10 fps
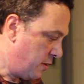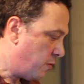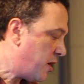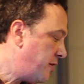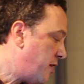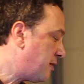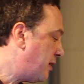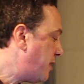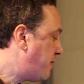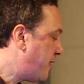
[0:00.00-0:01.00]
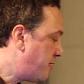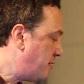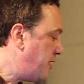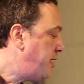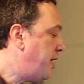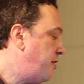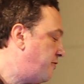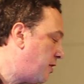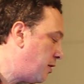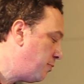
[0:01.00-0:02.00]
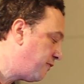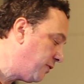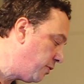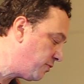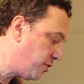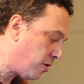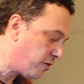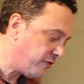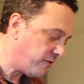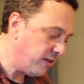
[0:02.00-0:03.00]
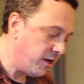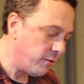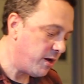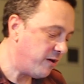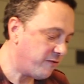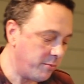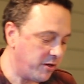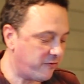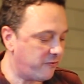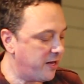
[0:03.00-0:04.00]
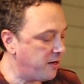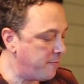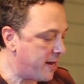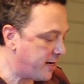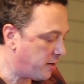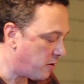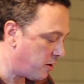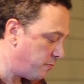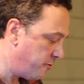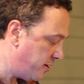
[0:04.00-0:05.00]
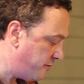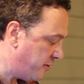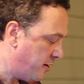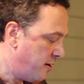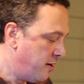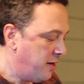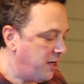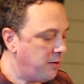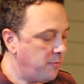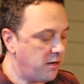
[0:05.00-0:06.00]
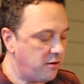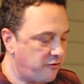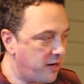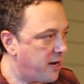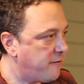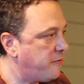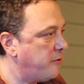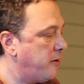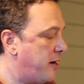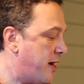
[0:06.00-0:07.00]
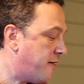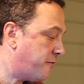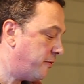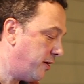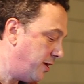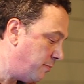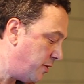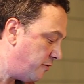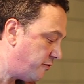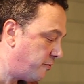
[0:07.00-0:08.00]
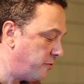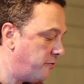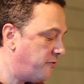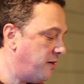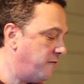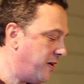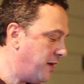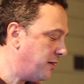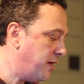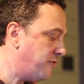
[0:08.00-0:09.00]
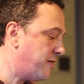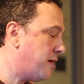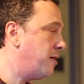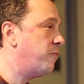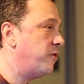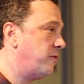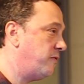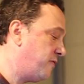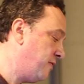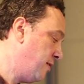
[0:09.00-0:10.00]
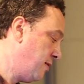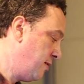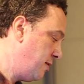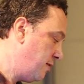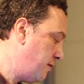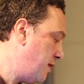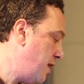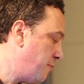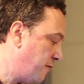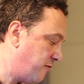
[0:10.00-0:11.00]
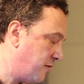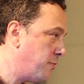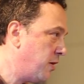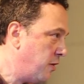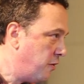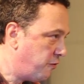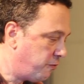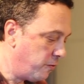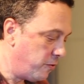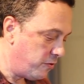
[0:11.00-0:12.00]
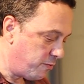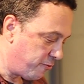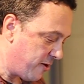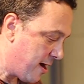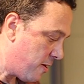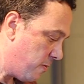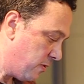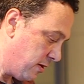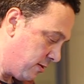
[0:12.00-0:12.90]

Why not let that leaky tub float cautiously away from its phlegmatic harborage, image after image cruising vainly timewards in the name of some shrewd prowl?